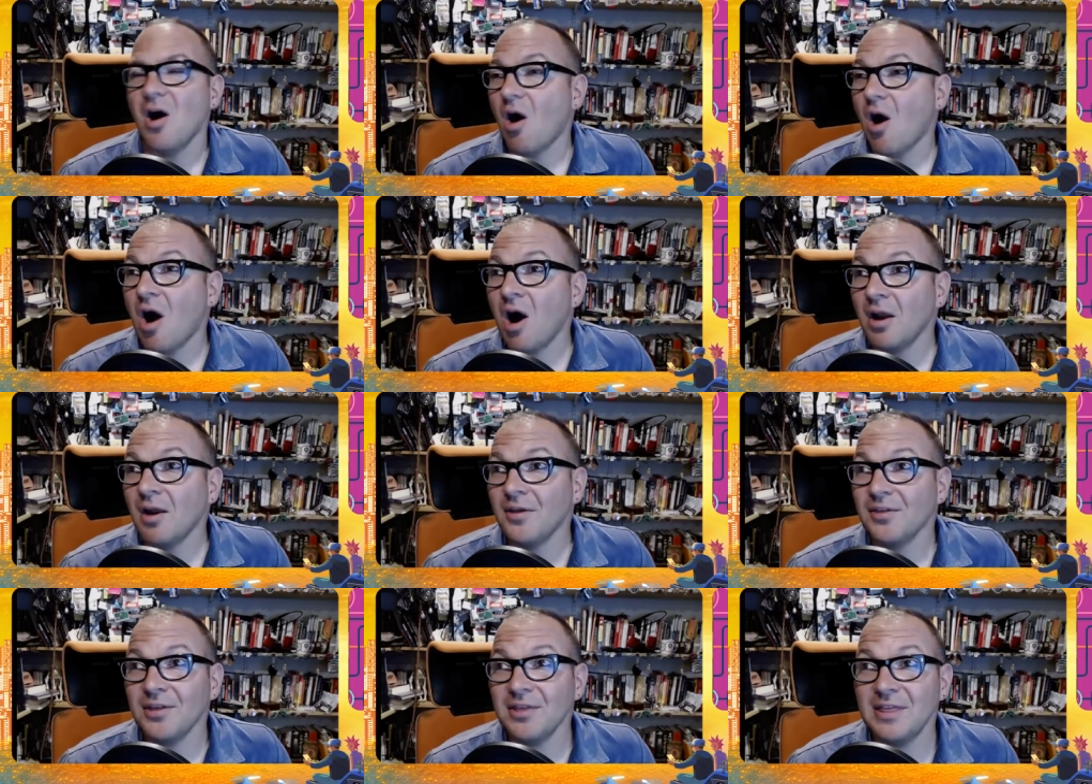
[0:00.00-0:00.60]

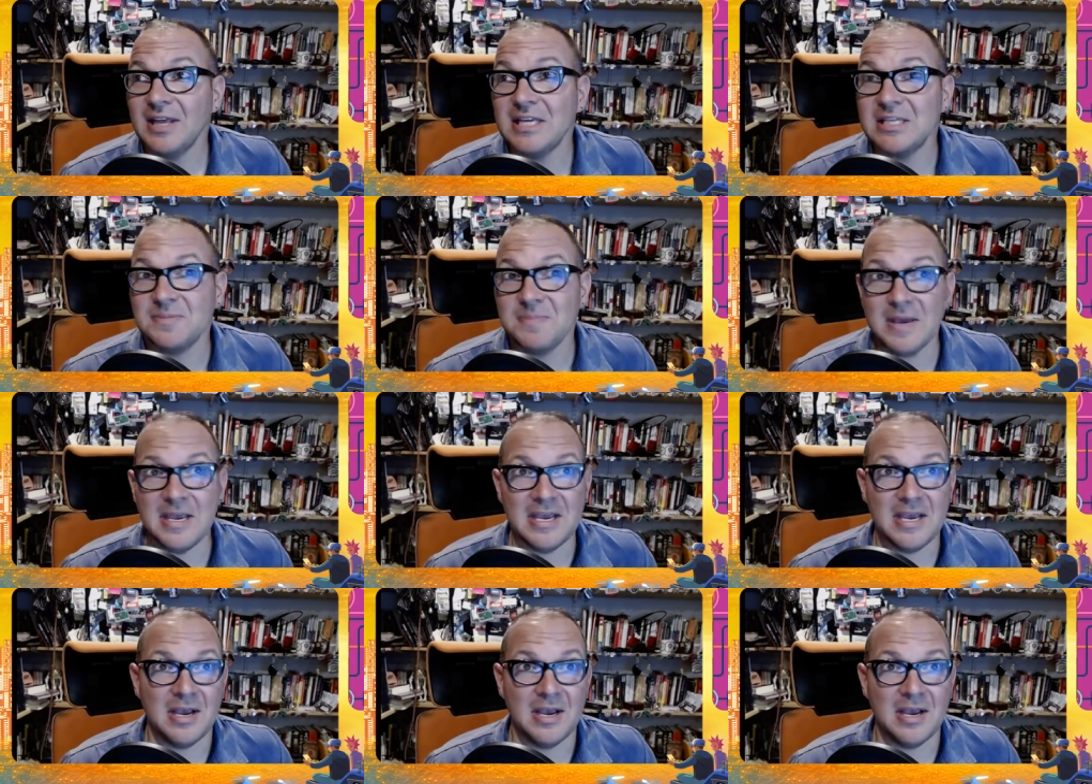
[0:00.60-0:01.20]
All other things
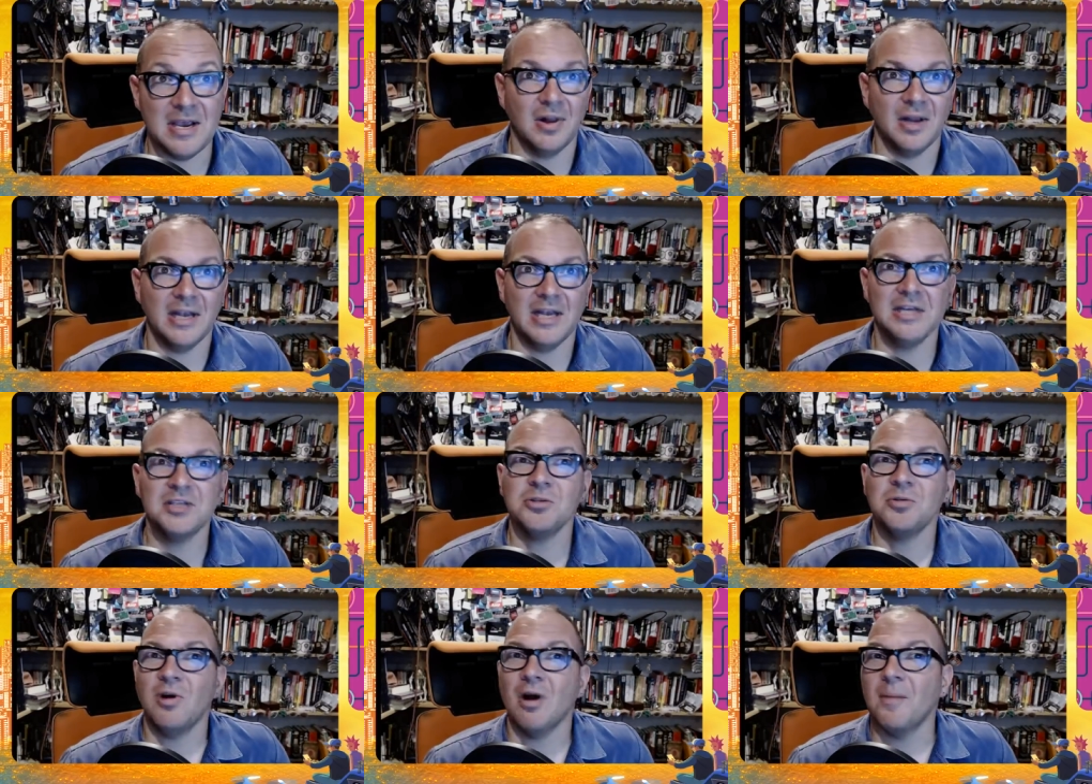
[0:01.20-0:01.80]
being equal,
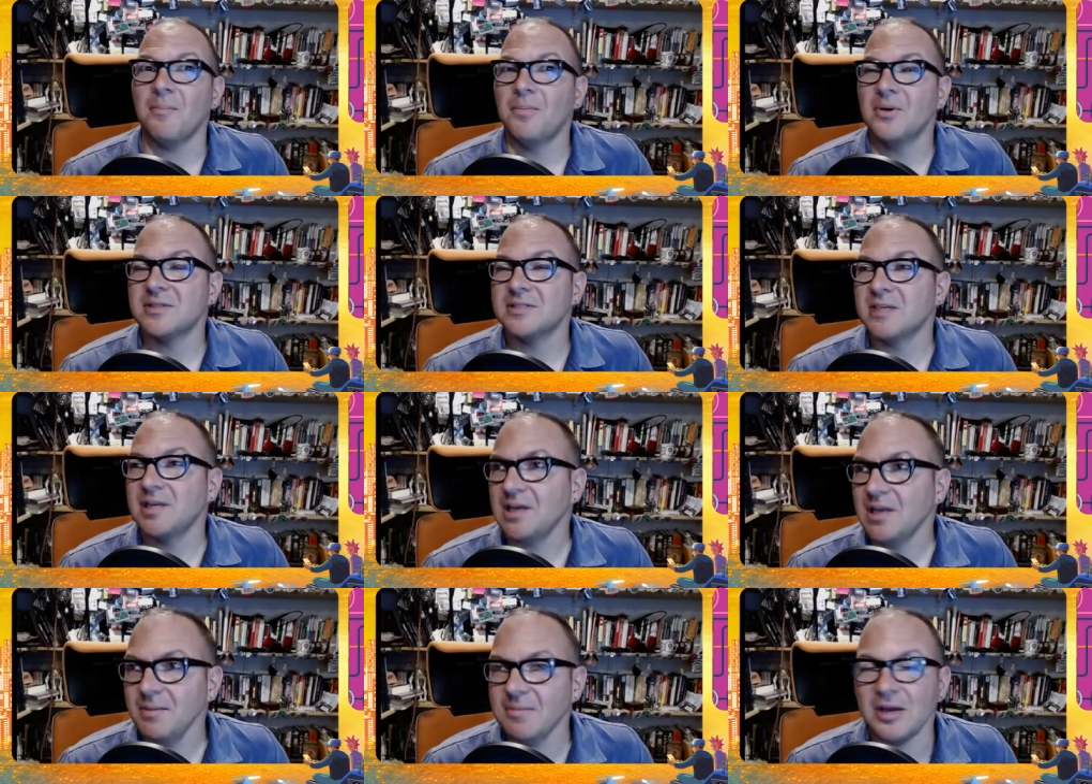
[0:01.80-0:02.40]
interop puts
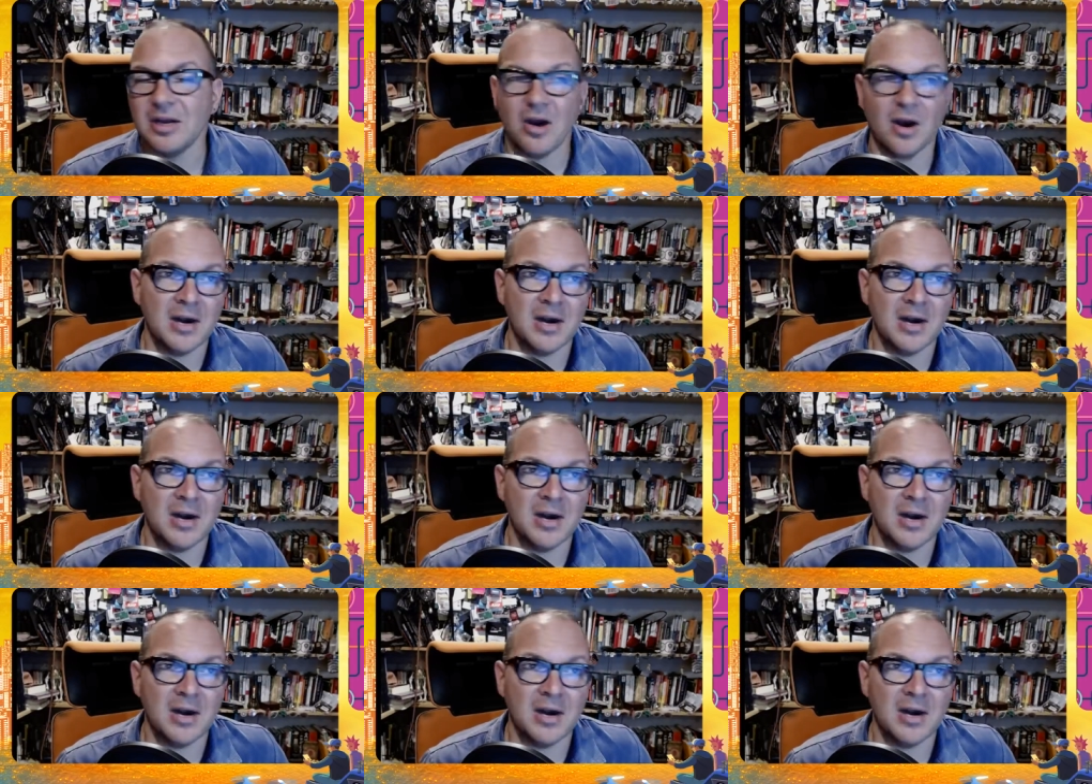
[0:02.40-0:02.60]
a limit